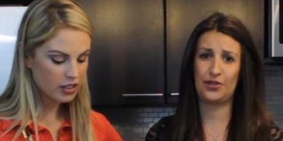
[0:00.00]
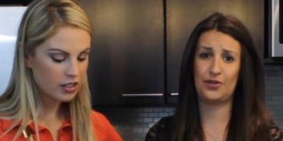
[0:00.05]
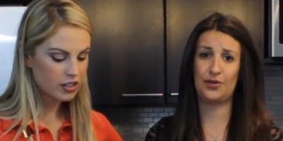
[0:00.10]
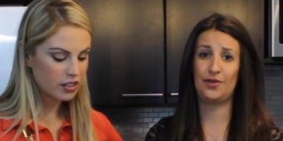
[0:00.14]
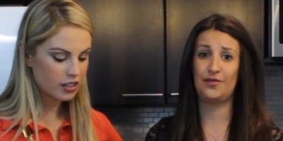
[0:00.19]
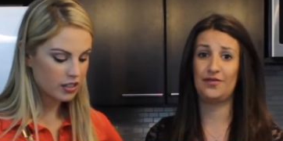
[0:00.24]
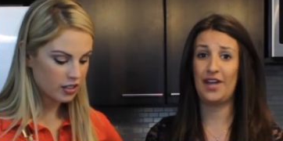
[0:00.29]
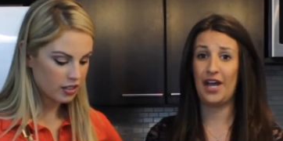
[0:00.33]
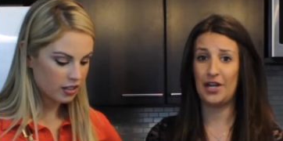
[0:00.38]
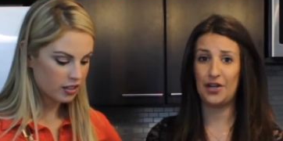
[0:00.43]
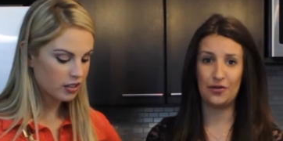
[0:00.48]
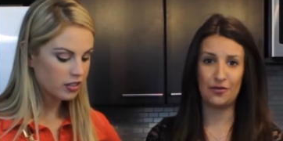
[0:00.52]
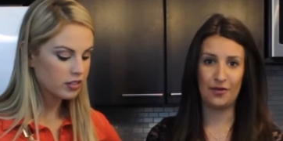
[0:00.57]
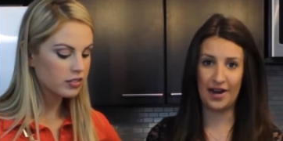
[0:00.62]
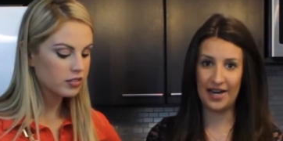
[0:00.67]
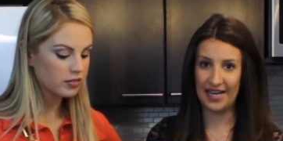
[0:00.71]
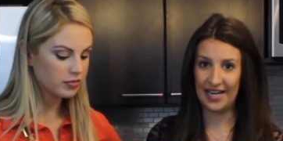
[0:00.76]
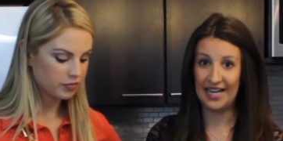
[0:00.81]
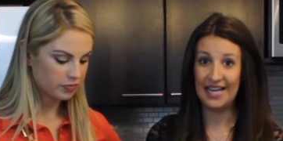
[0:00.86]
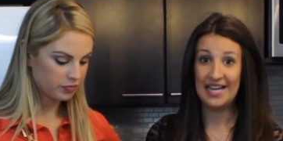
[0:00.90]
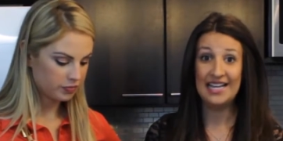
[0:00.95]
Speaker 1: to sort of get you
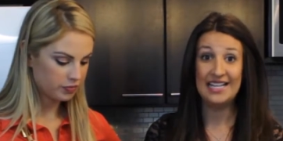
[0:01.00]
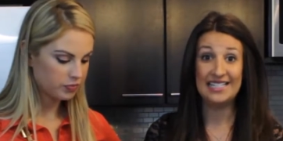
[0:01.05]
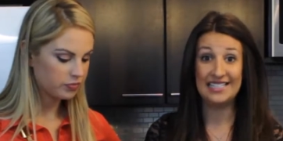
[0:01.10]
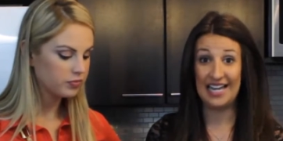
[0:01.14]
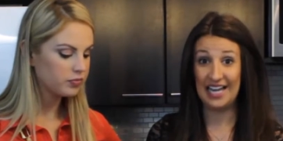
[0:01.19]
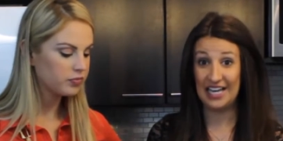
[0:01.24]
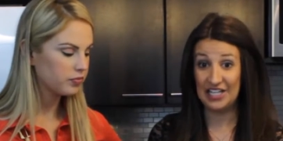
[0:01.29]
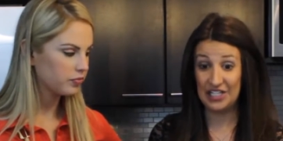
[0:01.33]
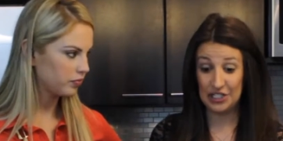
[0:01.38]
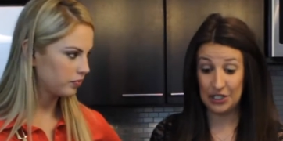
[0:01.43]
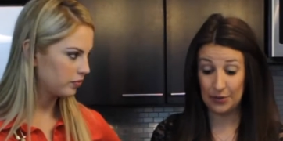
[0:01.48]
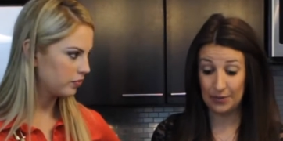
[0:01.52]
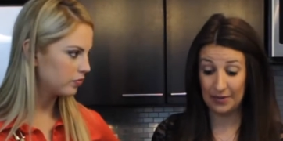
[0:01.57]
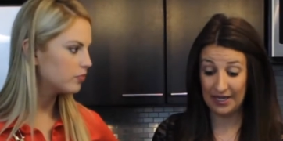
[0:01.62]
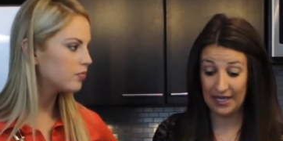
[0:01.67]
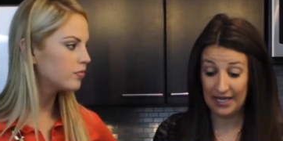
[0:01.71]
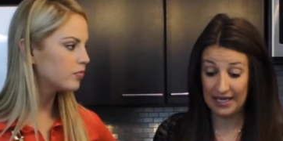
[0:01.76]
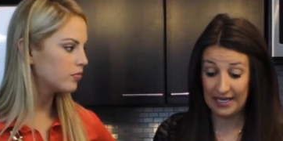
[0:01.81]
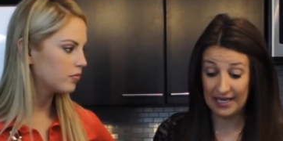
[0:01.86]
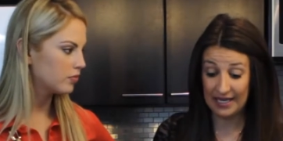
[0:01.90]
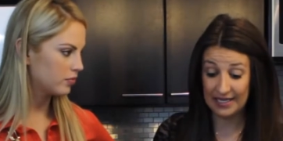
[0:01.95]
ready to get into your
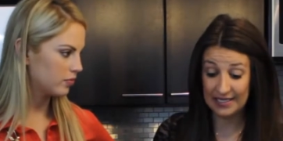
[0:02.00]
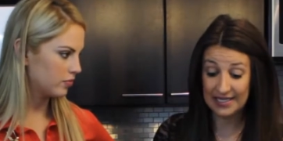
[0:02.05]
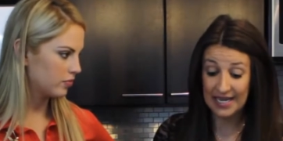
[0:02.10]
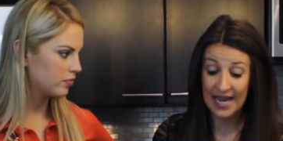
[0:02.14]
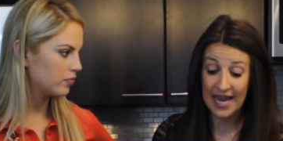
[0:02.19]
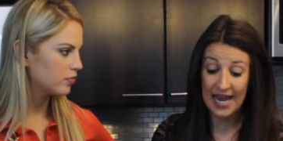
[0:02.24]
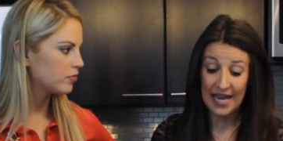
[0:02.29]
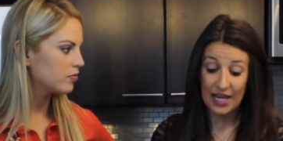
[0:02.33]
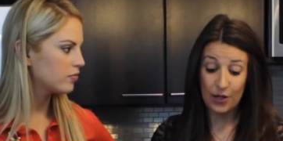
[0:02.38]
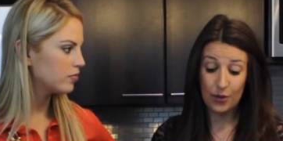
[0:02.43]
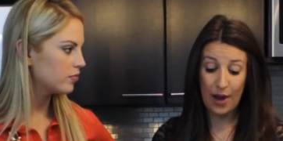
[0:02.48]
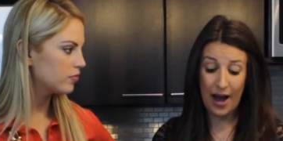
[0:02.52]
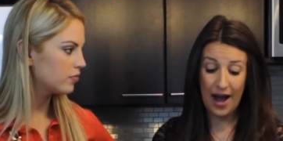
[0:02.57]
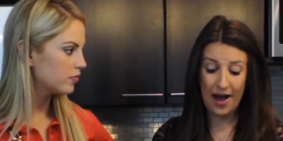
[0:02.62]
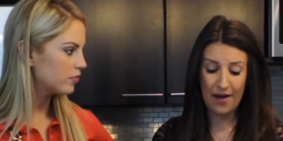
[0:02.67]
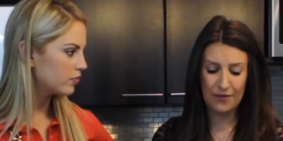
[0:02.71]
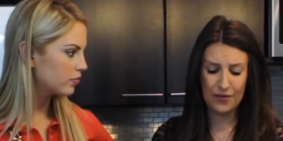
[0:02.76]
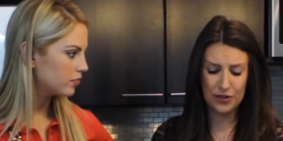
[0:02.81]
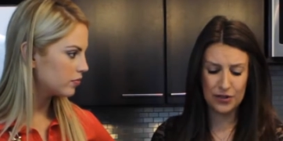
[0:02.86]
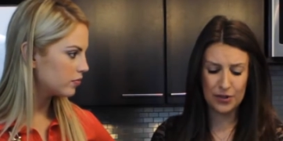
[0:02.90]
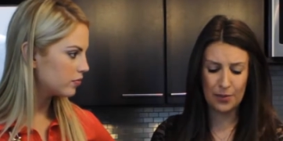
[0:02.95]
bikinis. You
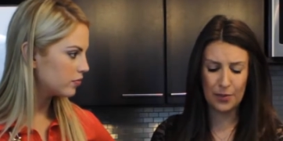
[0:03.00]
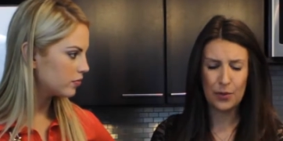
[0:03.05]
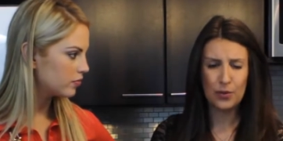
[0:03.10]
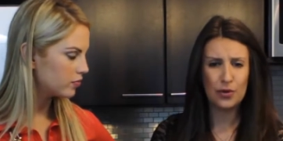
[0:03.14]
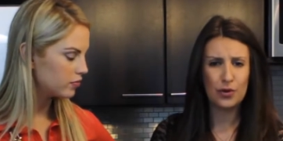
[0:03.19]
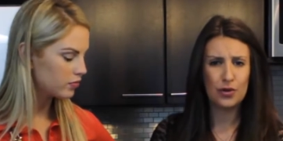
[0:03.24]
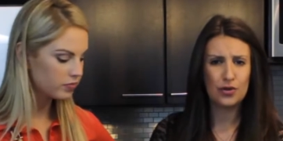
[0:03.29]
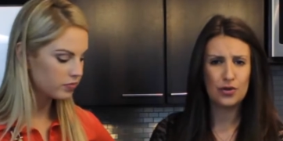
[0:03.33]
have some